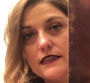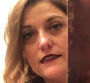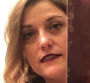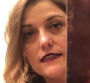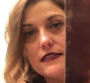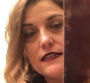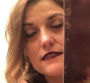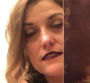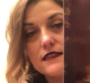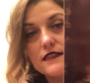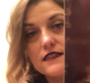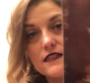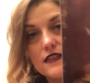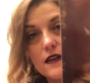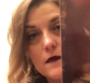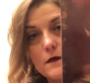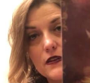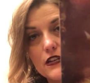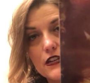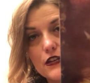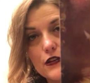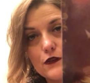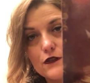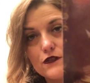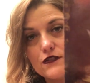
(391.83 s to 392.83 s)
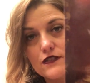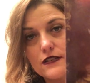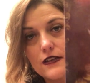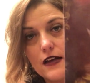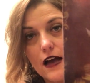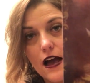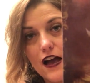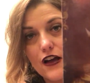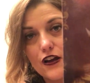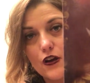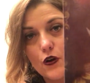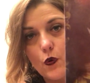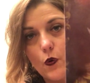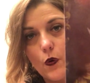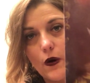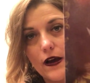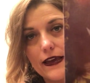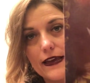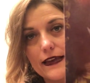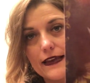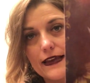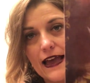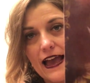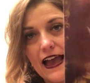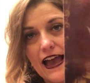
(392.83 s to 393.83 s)
This is somebody who's not
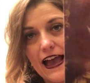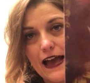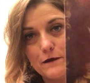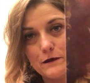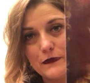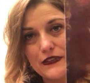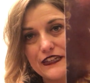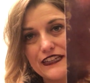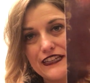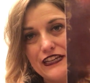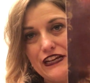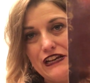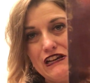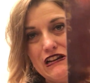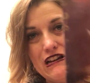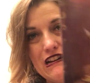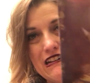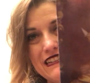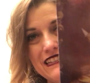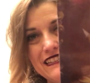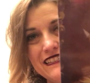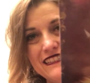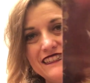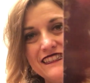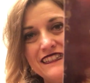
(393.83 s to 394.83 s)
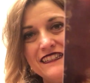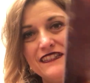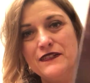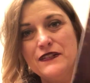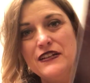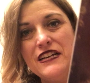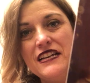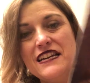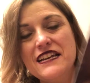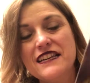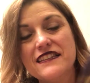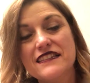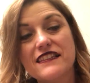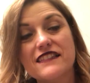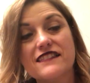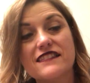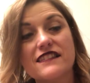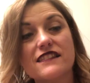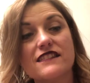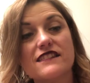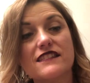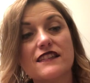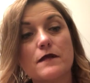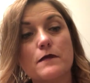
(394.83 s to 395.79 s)
quite happy. This is